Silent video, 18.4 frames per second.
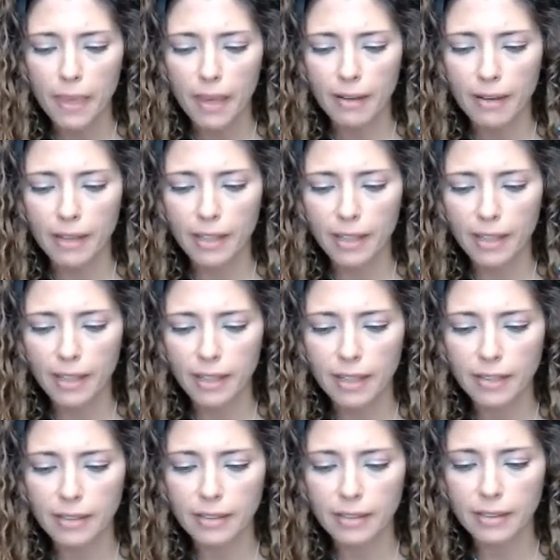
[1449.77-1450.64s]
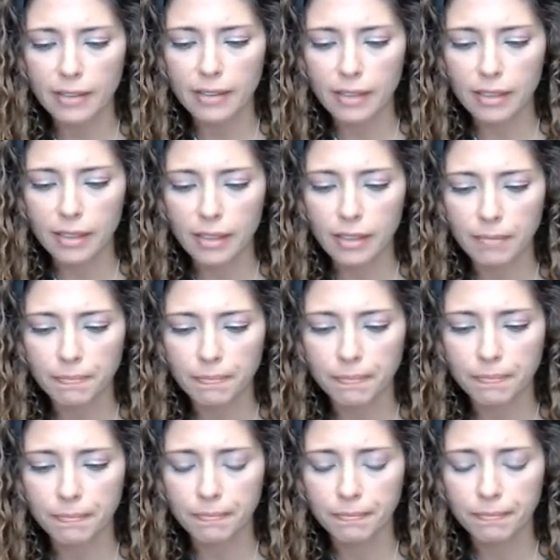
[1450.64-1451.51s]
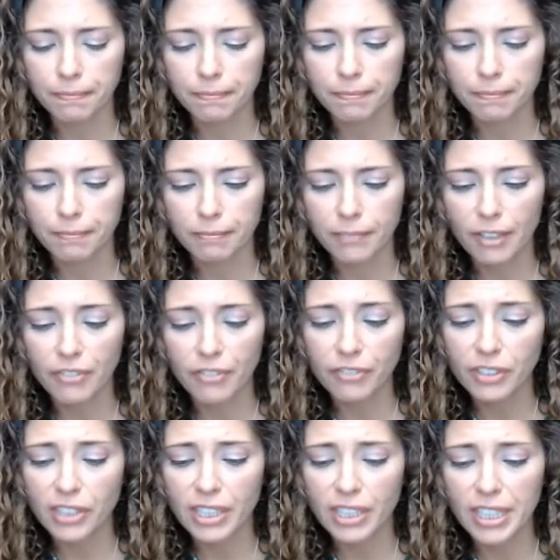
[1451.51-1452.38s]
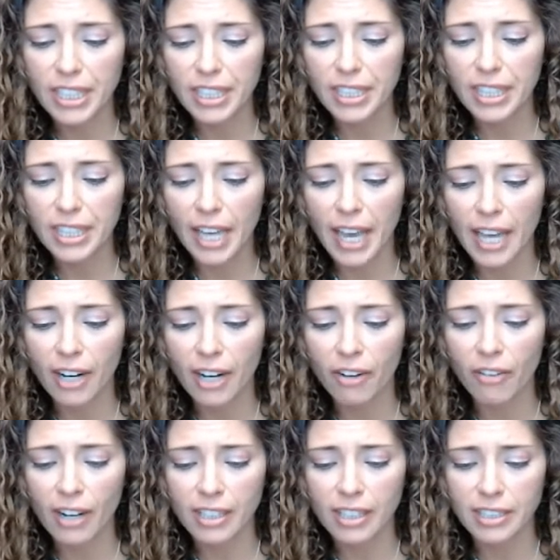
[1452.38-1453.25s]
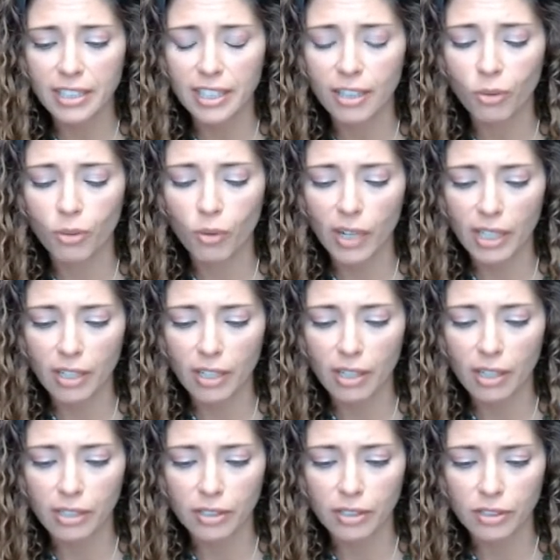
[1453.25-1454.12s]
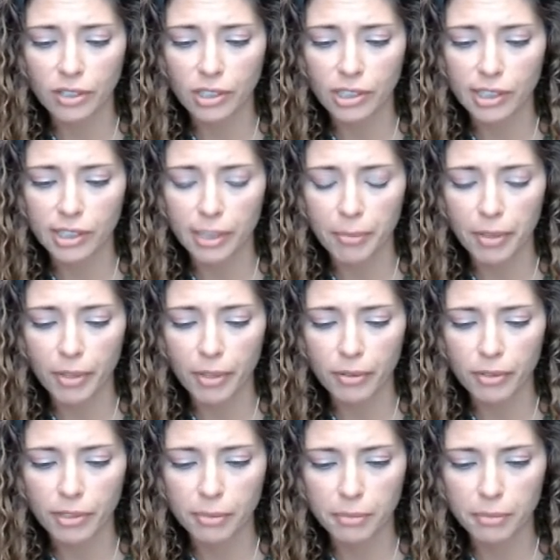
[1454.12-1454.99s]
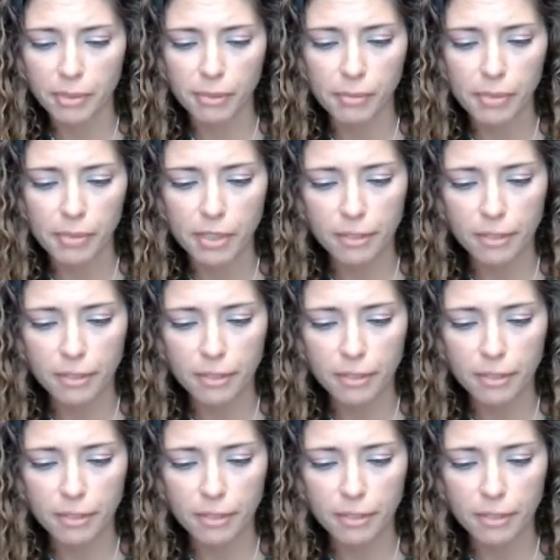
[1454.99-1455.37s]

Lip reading: And fatigue, anorexia, and weight loss are just some of those symptoms.